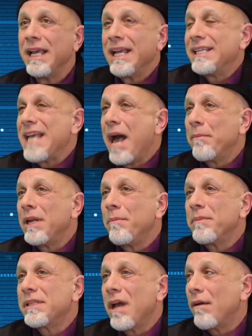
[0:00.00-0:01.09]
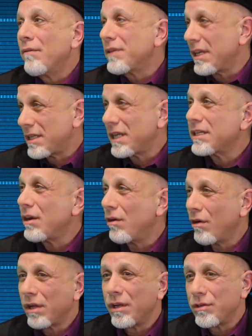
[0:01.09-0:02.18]
examine themselves, as I said
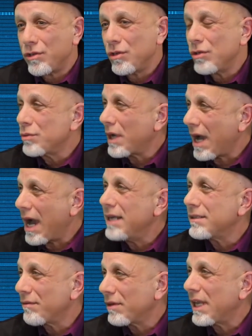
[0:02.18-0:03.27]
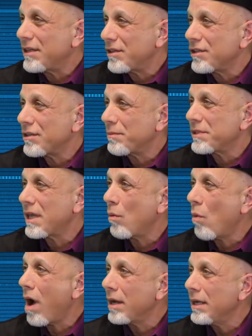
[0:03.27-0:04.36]
earlier, choose what kinds of relationships they
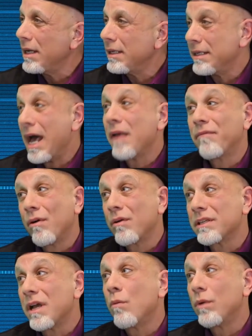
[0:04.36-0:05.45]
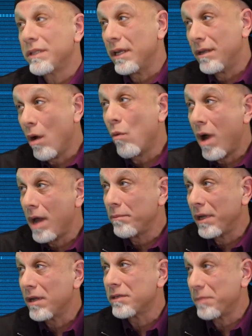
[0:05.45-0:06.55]
want, not focus on what they don't want,
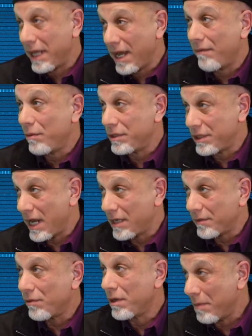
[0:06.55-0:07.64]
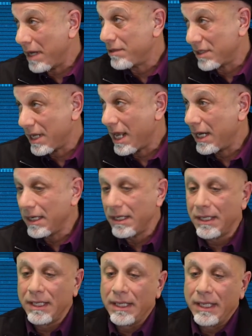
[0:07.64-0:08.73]
because be careful what you ask for, you might just get it,
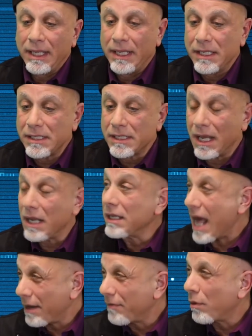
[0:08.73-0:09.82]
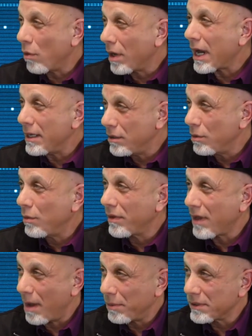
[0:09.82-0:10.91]
is a lot of the work I do
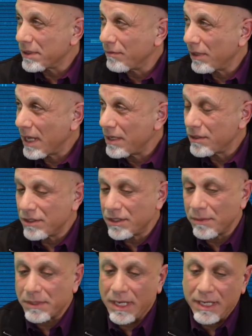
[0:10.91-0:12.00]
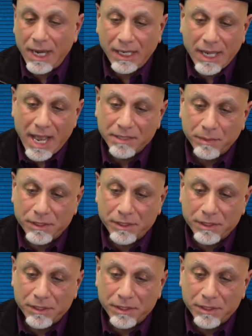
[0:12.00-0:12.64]
with couples and relationships. And then last